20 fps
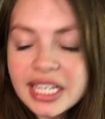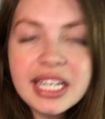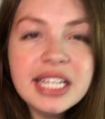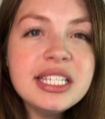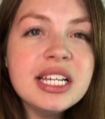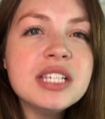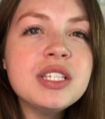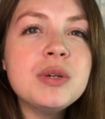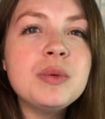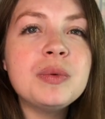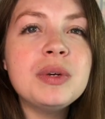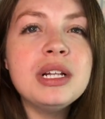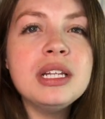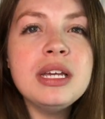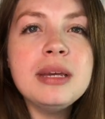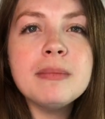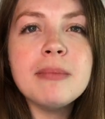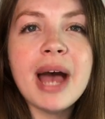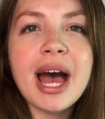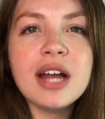it doesn't
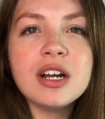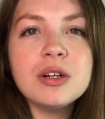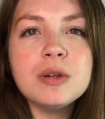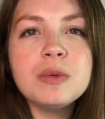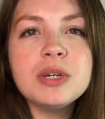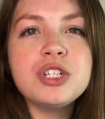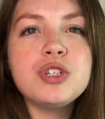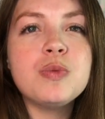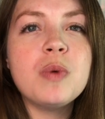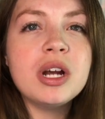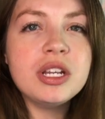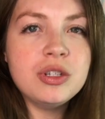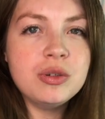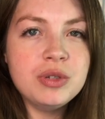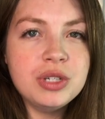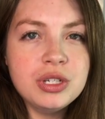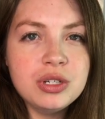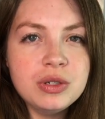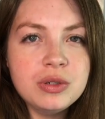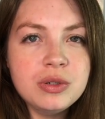really matter which one you
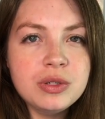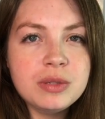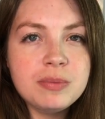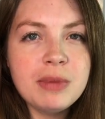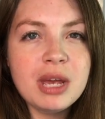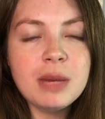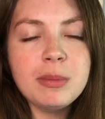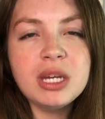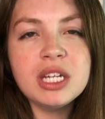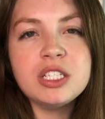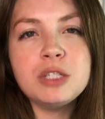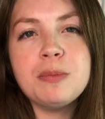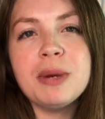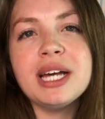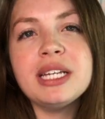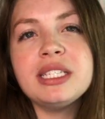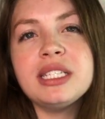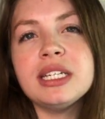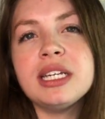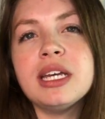use. Maybe it's
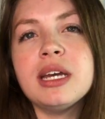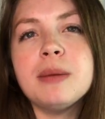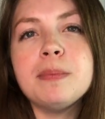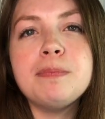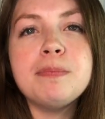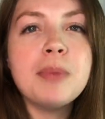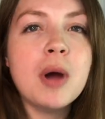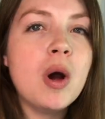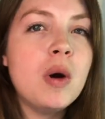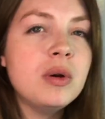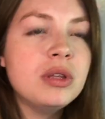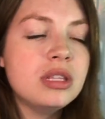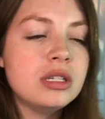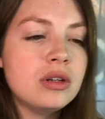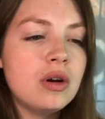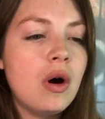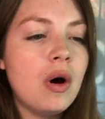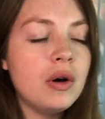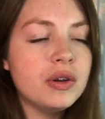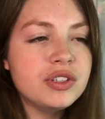best to get both and
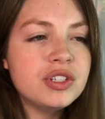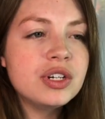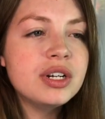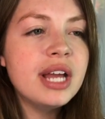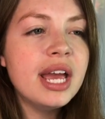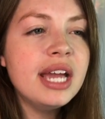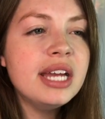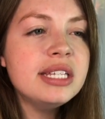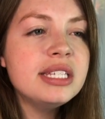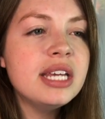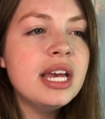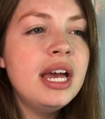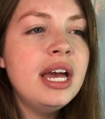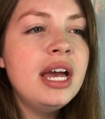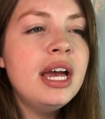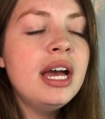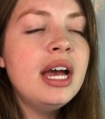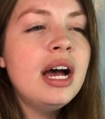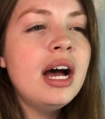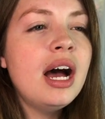alternate.
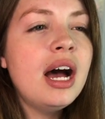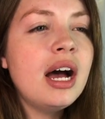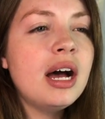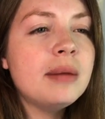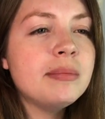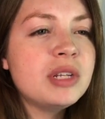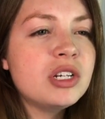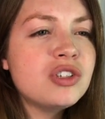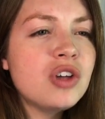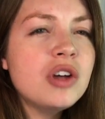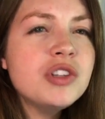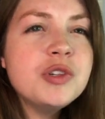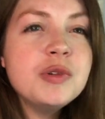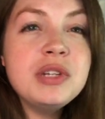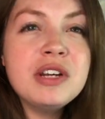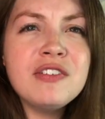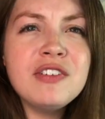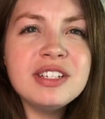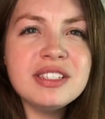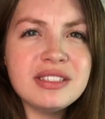Um, there's also
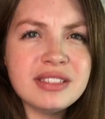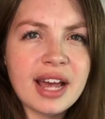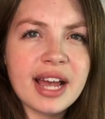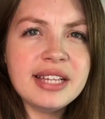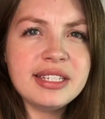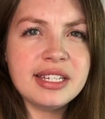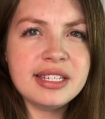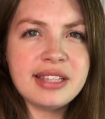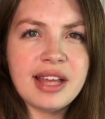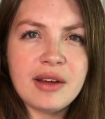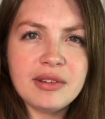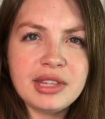different sizes out